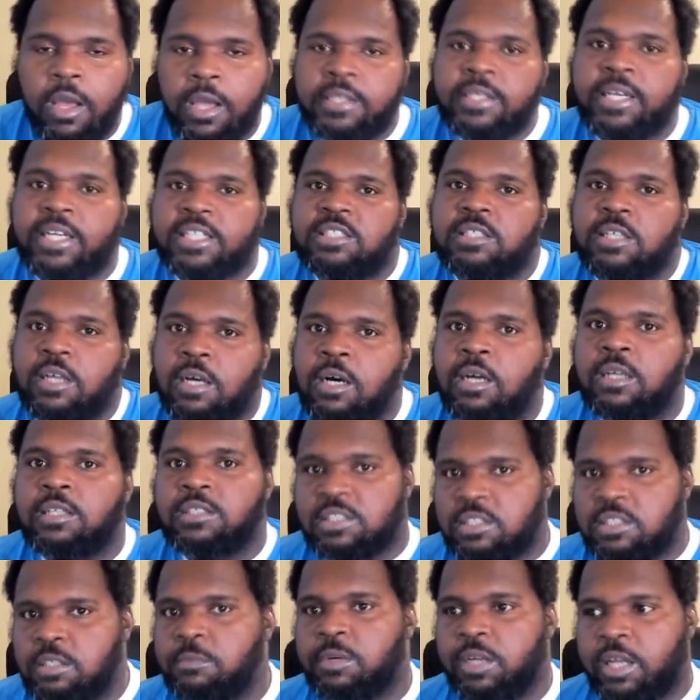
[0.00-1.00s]
And that's
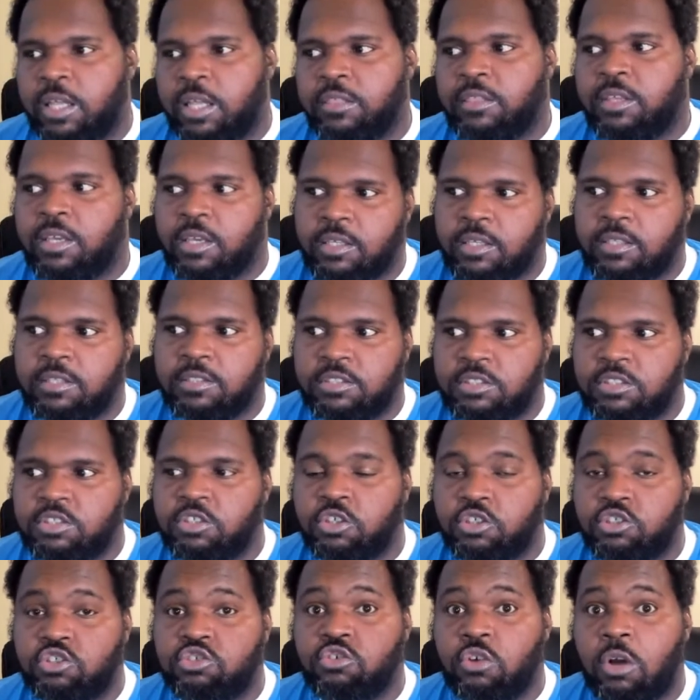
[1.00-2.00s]
honestly what I think is
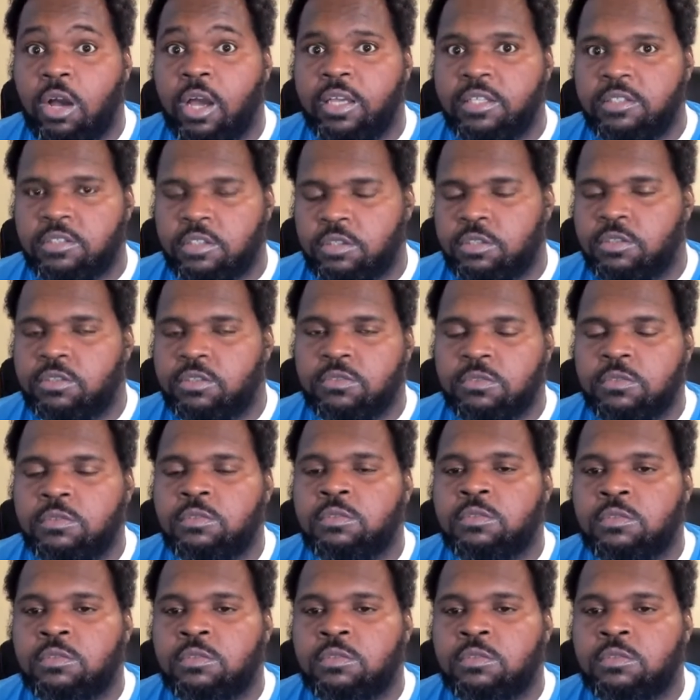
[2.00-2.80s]
they're trying to do.